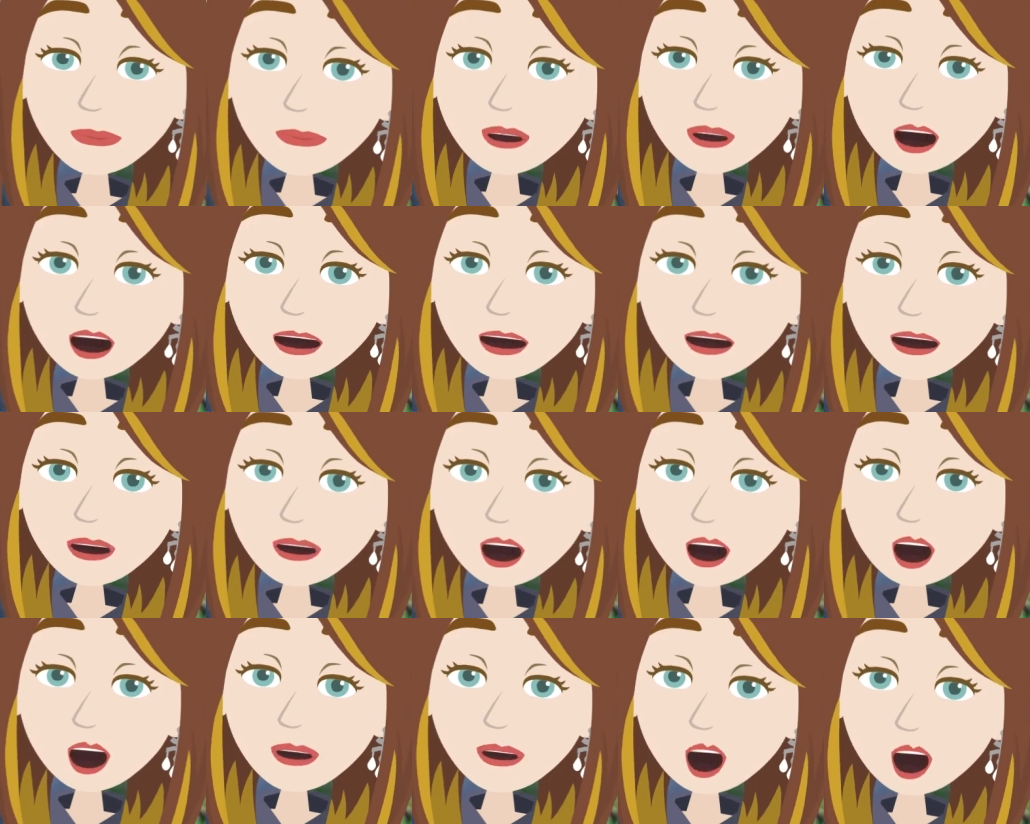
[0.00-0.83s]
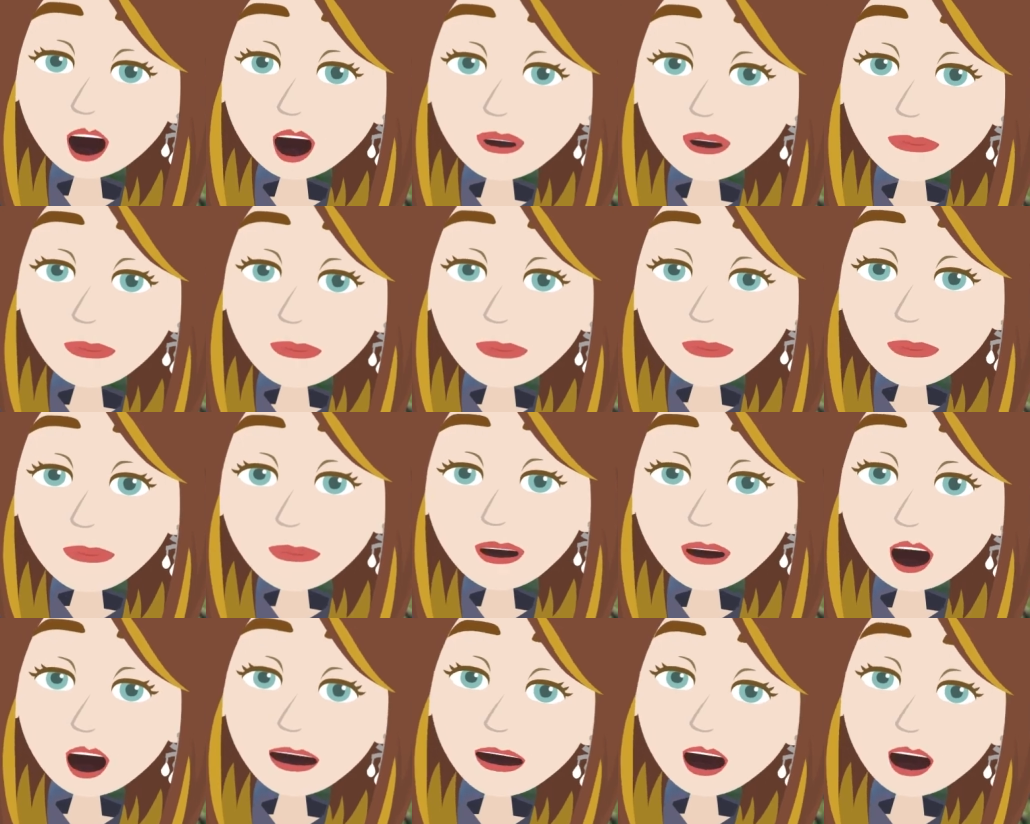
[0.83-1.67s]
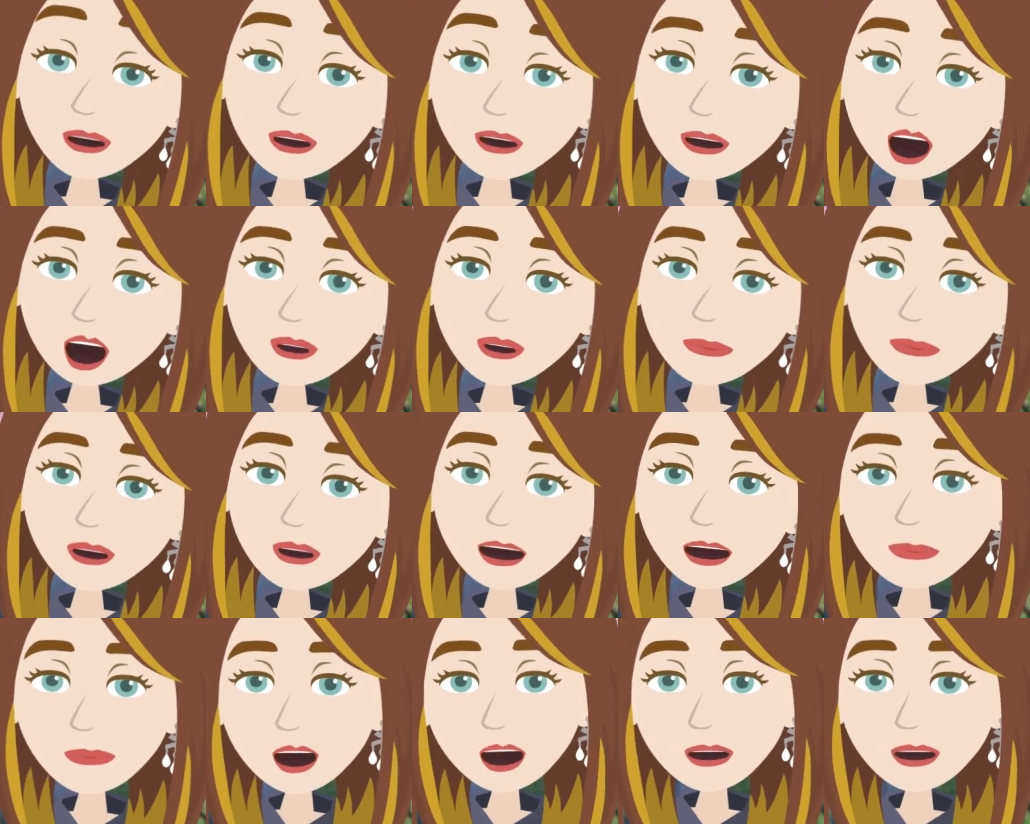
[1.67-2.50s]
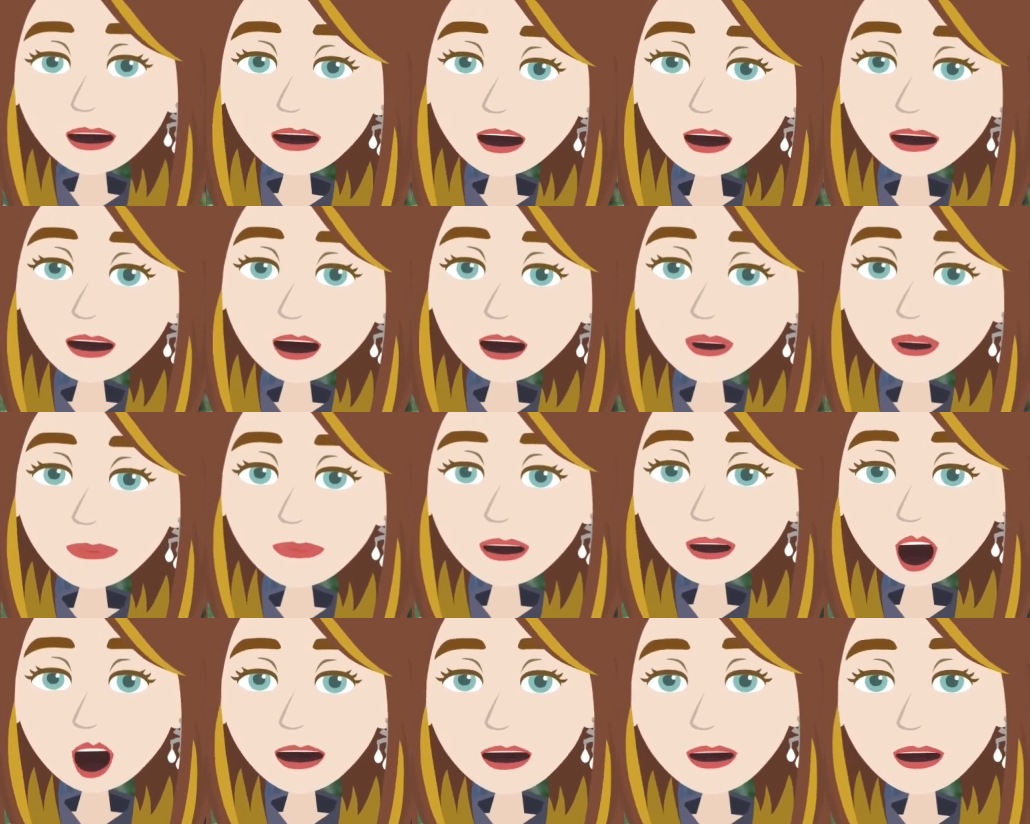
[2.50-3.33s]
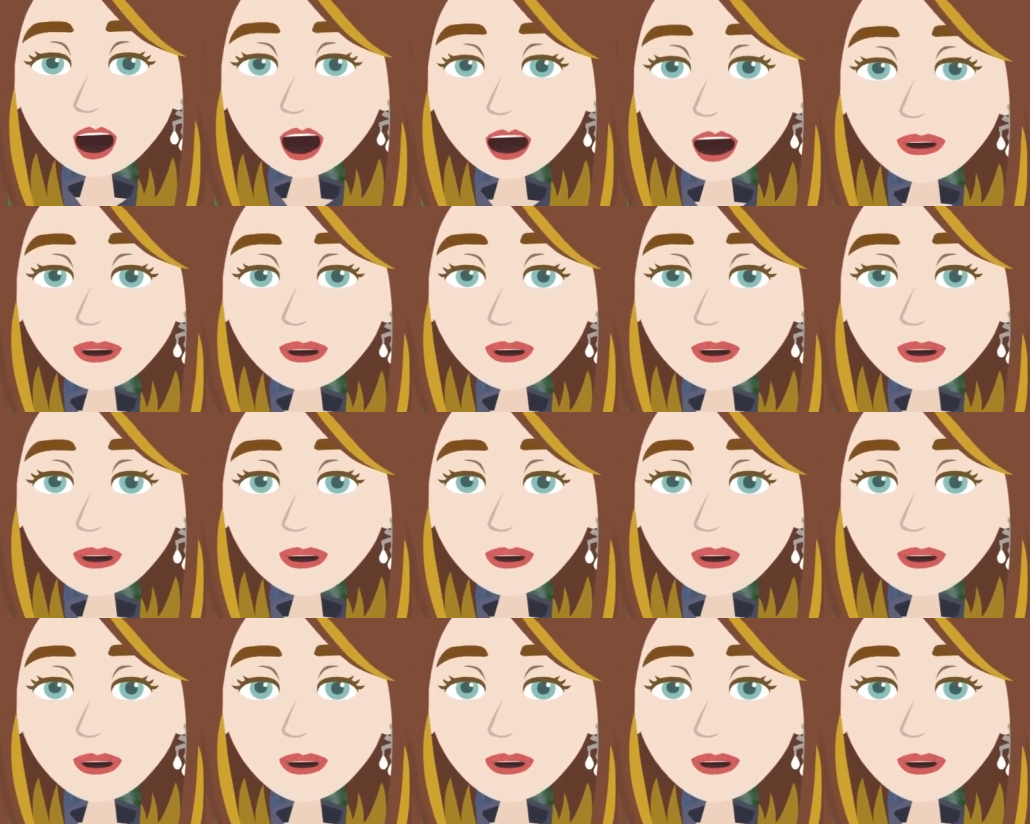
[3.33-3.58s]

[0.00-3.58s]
And you say, well, whether the thought's good for me or not, should I marry